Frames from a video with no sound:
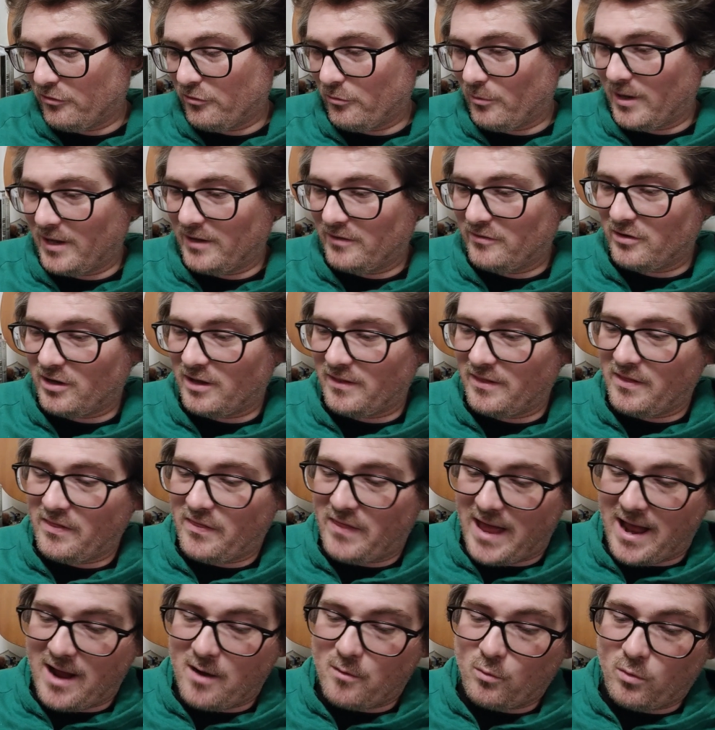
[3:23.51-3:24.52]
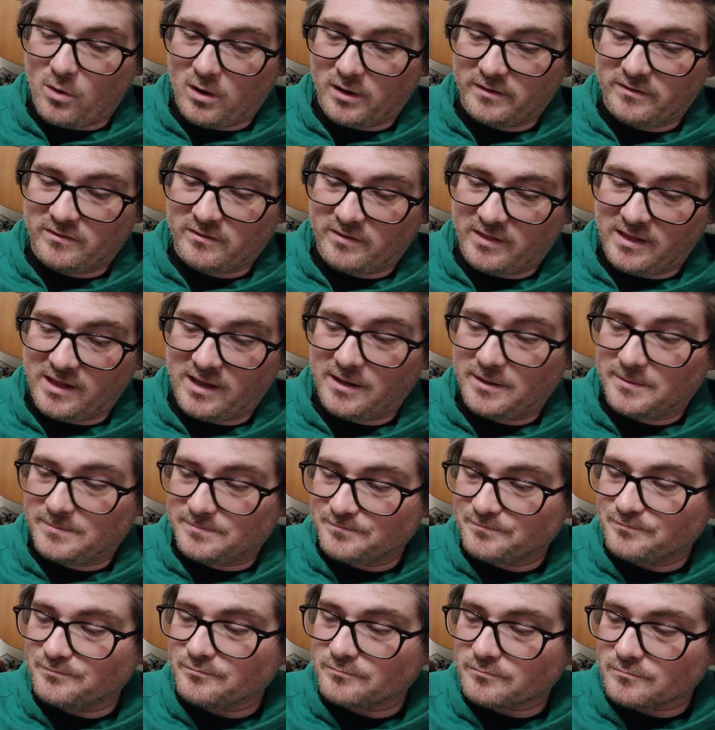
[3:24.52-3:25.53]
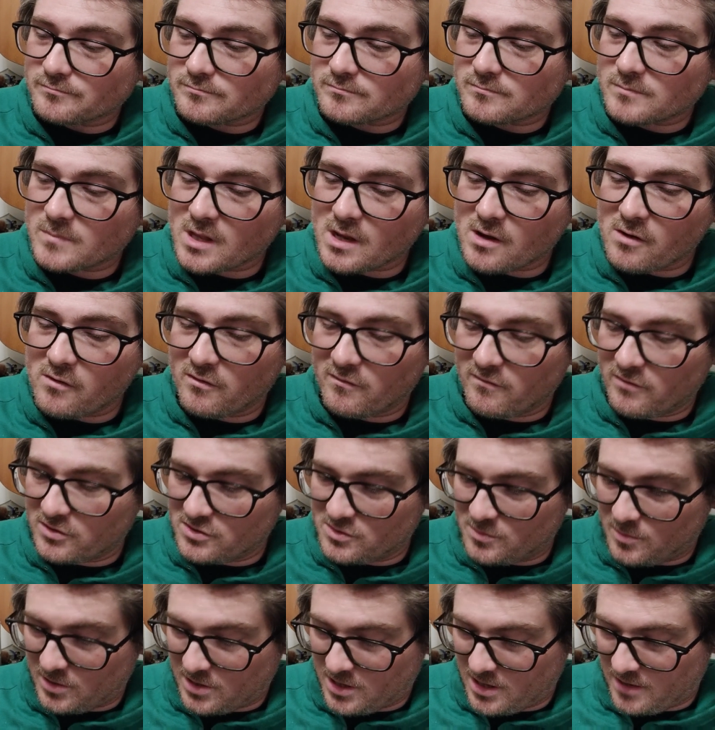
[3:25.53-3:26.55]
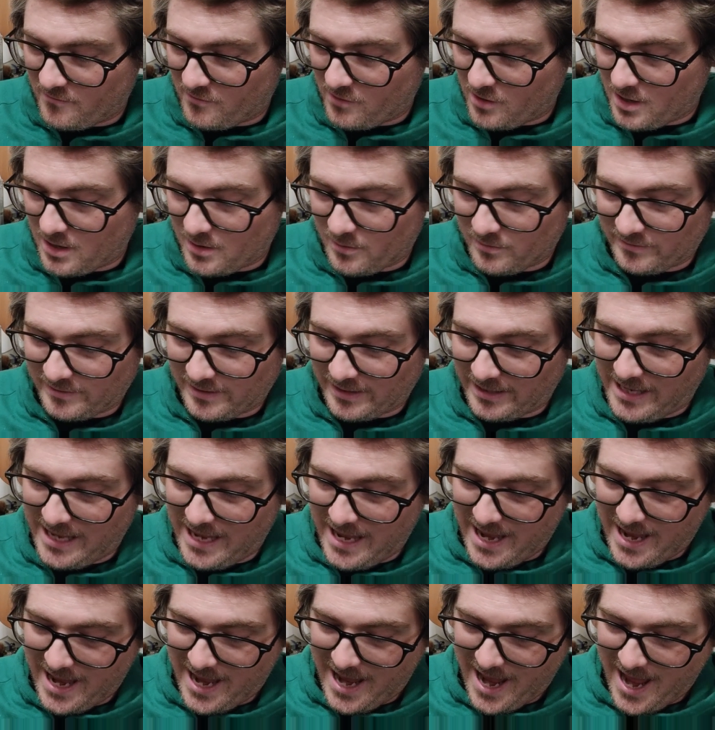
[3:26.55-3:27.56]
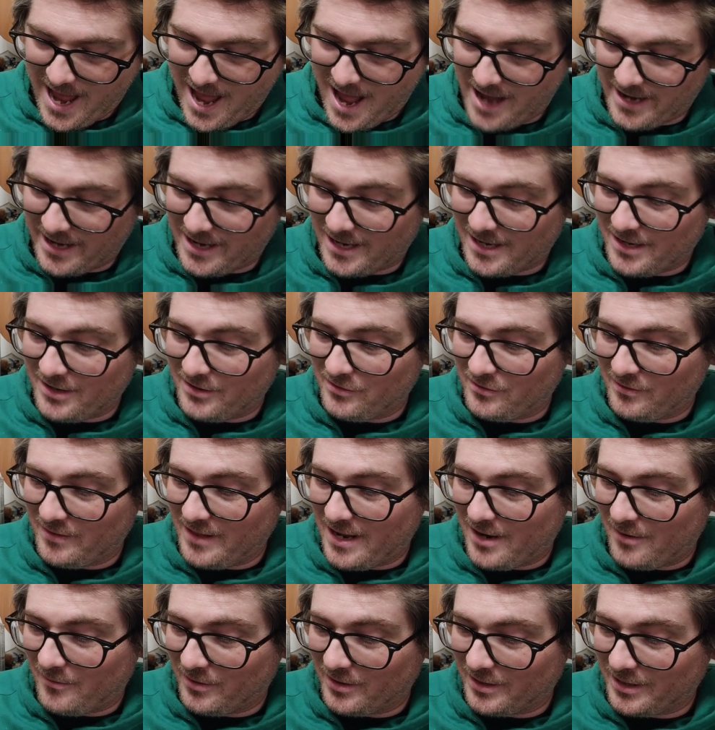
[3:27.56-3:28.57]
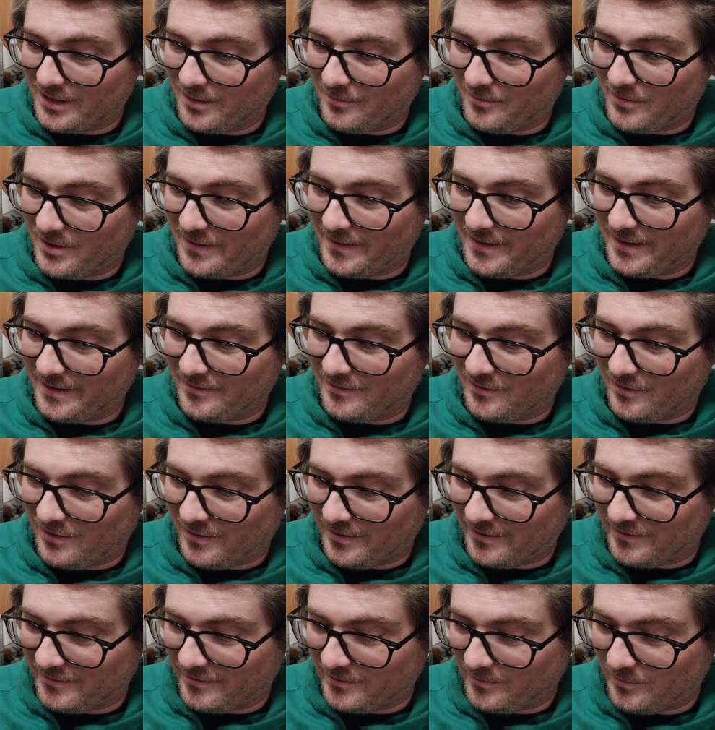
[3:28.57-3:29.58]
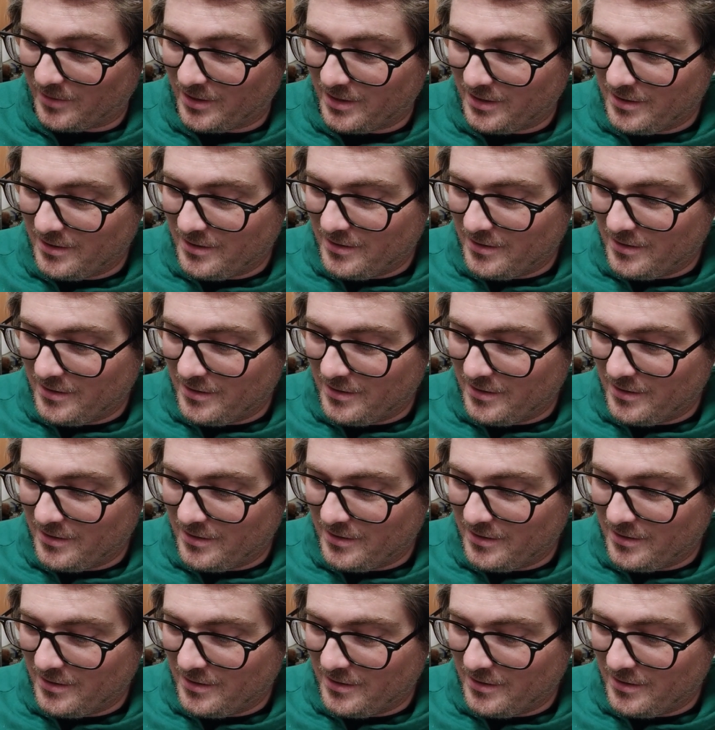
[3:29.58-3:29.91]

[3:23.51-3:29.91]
So when I saw that that was the reversible cover, I was like, yeah, I gotta do that one. Come on, that's awesome.